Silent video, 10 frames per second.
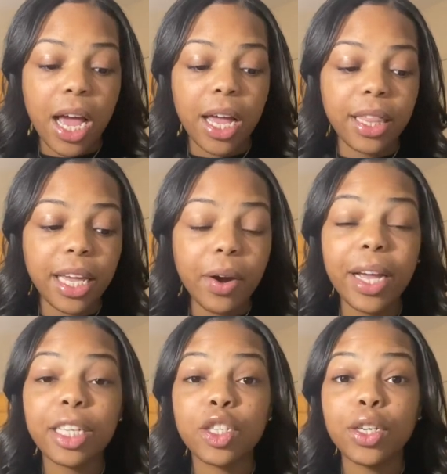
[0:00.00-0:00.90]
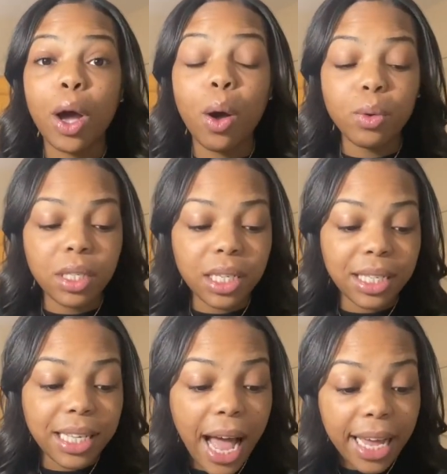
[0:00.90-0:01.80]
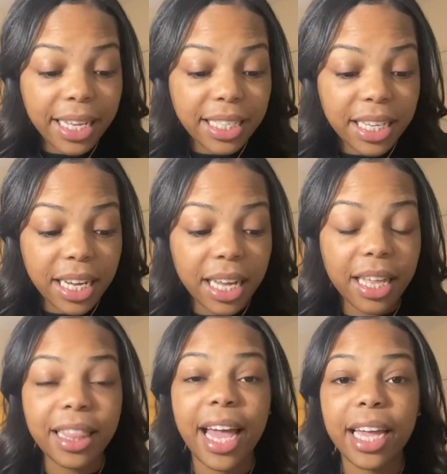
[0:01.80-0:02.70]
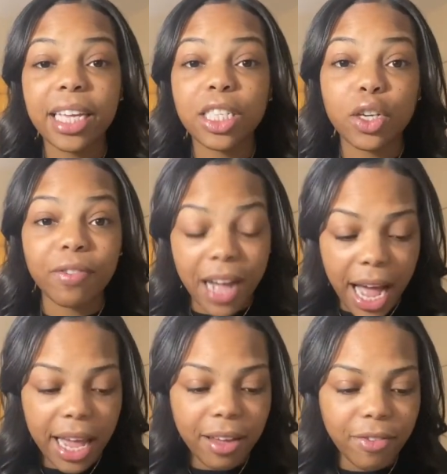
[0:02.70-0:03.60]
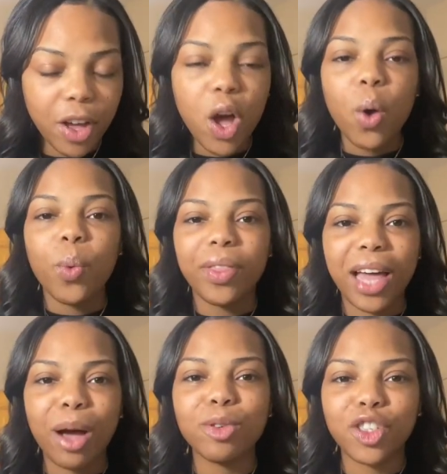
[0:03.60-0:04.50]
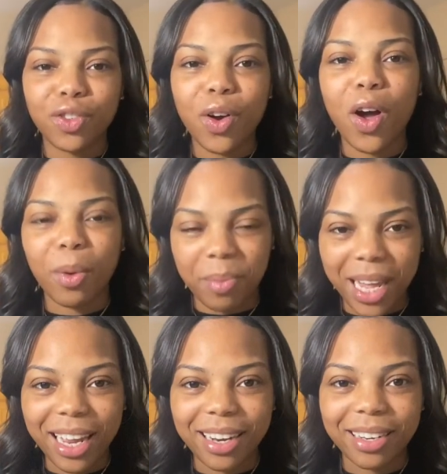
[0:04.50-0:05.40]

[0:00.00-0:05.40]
"There is no society that can survive without strong men."